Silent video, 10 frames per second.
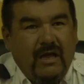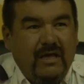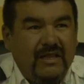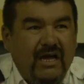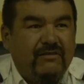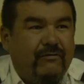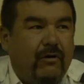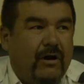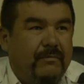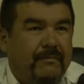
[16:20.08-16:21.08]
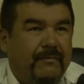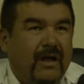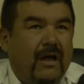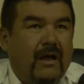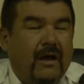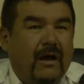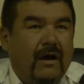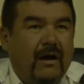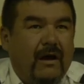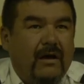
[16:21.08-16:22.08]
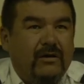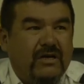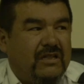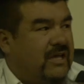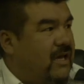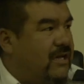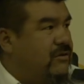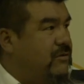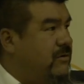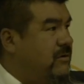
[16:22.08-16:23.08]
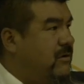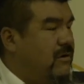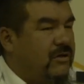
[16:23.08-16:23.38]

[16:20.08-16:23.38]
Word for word: And that form, uh, you can take it to,